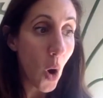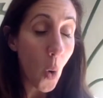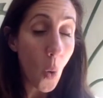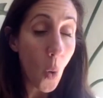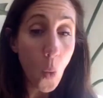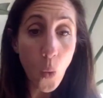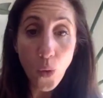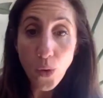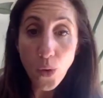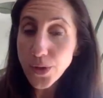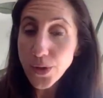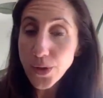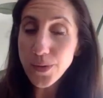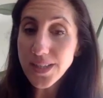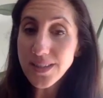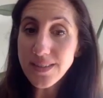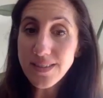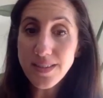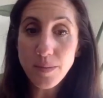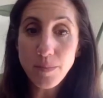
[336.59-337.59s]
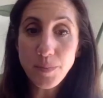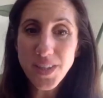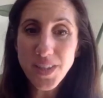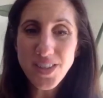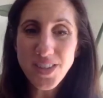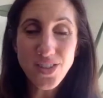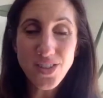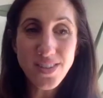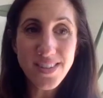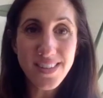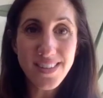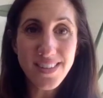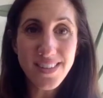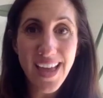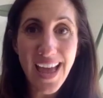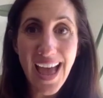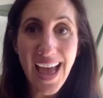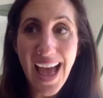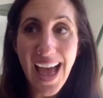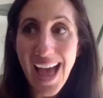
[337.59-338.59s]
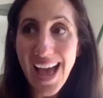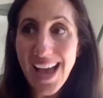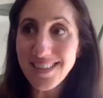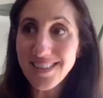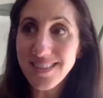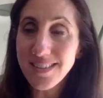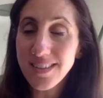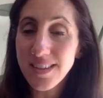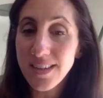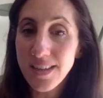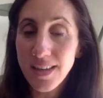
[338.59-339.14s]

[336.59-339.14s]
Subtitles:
Or you can simply just ask